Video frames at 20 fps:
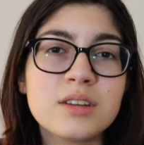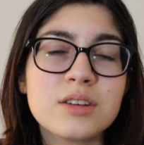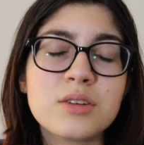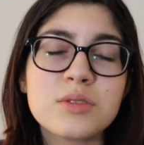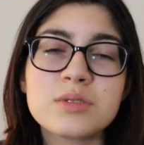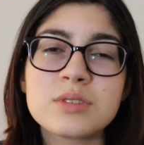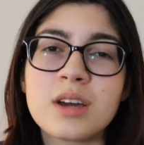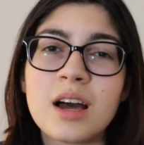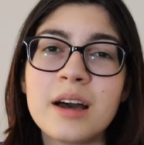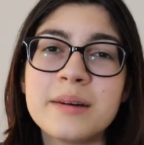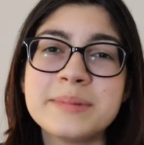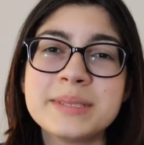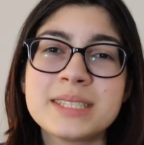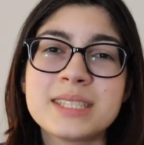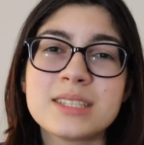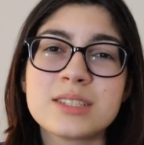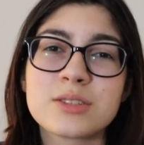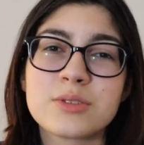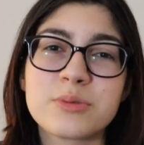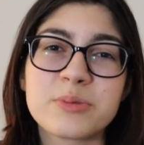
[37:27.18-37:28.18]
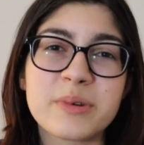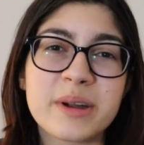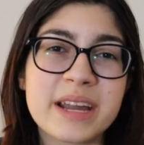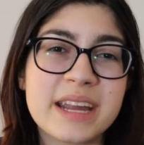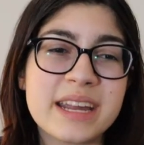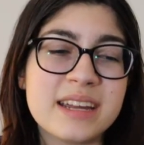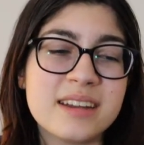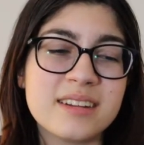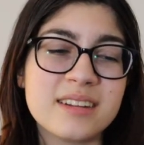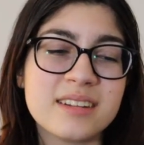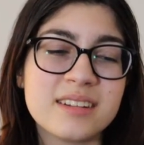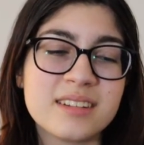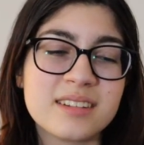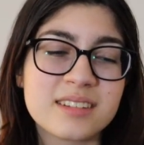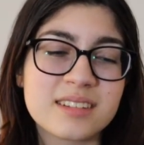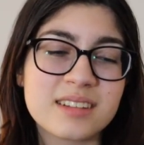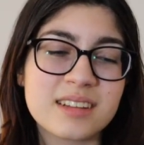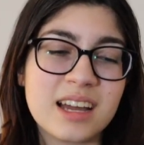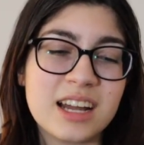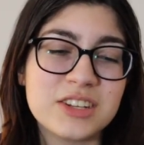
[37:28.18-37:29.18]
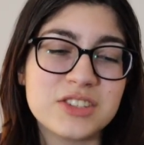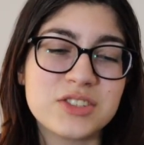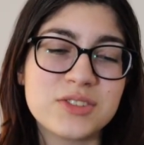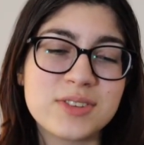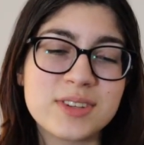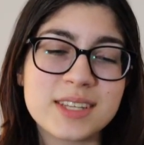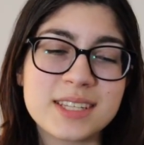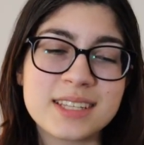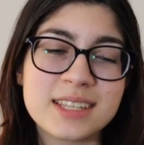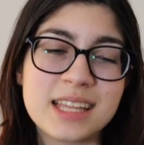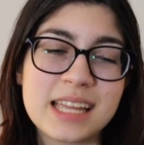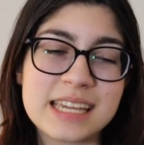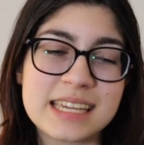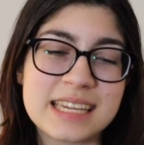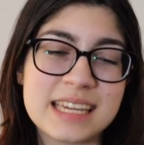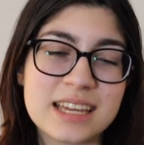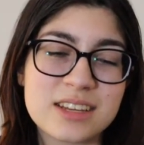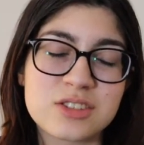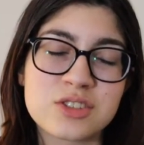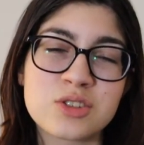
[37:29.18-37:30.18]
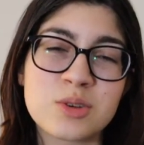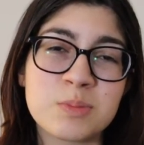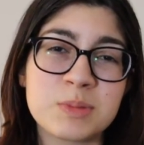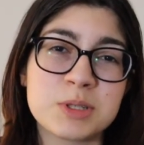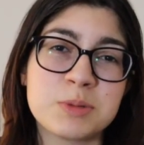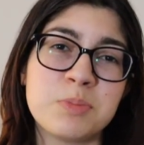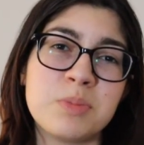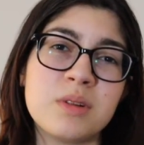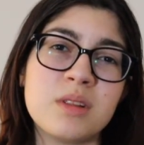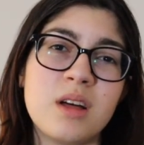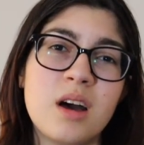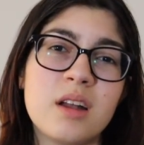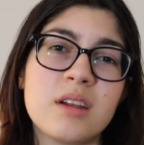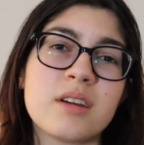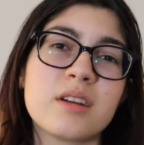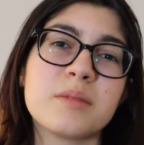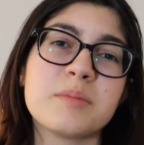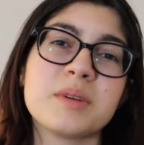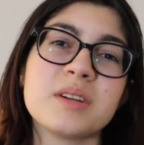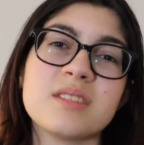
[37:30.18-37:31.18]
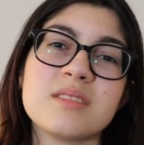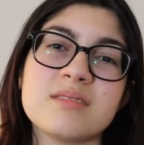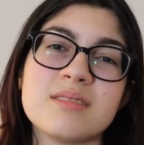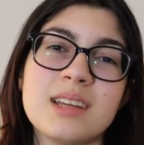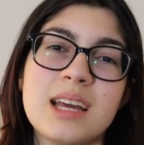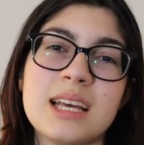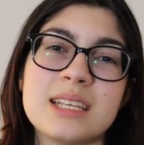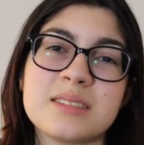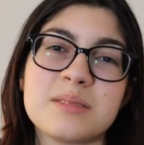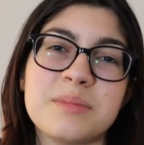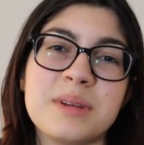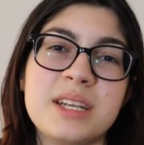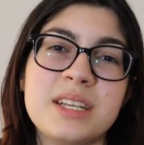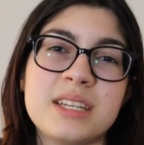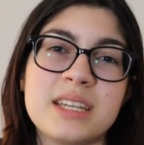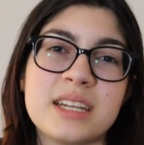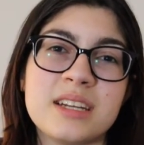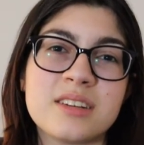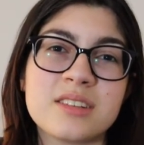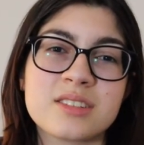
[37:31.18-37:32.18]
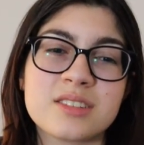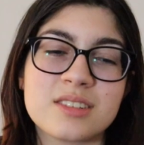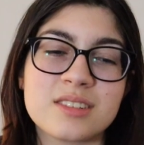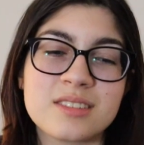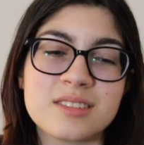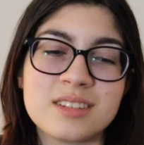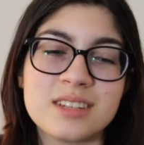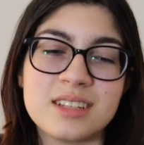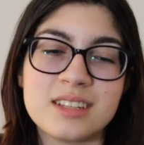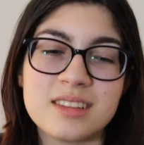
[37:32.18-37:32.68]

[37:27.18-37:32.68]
You know, Thomas is great. I just feel like he has so much plot armor as the main character.